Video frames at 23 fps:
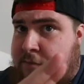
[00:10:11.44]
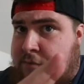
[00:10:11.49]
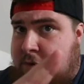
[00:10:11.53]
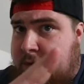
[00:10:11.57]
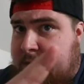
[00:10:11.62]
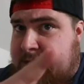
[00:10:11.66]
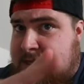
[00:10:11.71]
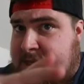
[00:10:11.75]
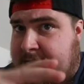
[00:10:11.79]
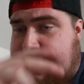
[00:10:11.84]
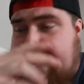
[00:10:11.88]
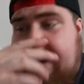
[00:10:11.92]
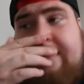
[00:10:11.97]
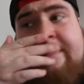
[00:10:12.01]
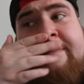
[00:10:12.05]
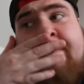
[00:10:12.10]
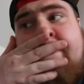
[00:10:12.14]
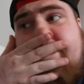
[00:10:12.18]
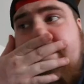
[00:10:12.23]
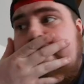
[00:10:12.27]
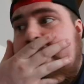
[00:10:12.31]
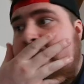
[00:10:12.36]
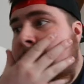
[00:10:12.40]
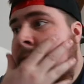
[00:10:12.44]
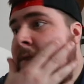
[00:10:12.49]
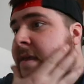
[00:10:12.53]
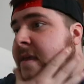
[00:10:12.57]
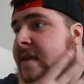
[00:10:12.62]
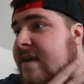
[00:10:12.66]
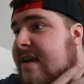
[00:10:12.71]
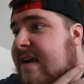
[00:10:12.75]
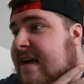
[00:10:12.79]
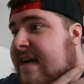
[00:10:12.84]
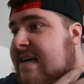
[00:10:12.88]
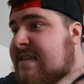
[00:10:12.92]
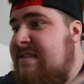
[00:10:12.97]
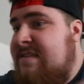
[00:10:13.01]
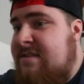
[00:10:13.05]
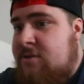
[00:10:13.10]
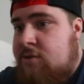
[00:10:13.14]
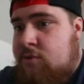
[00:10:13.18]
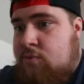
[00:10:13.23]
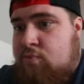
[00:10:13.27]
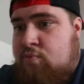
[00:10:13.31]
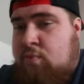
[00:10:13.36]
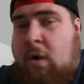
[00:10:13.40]
from Reus then,
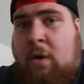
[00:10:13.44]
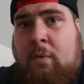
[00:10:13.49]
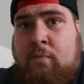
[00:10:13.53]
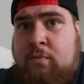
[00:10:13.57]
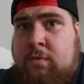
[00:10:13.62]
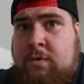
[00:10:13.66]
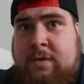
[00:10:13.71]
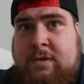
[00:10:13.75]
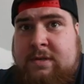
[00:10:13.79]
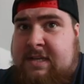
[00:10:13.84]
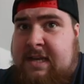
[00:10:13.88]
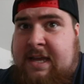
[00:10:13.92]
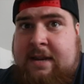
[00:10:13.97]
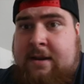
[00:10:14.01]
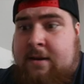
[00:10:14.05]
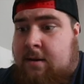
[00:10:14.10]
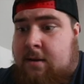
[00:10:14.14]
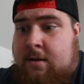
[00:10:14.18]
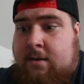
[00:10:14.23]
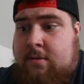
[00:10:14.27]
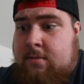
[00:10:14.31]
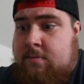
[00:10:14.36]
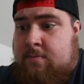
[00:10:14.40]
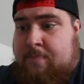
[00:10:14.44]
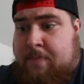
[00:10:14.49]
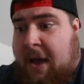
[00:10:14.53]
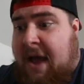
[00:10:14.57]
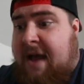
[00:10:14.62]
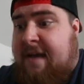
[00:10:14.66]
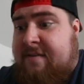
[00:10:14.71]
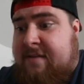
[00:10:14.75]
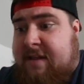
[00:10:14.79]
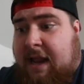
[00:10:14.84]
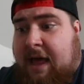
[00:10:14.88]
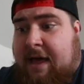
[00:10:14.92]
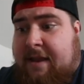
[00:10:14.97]
and 1 was in pass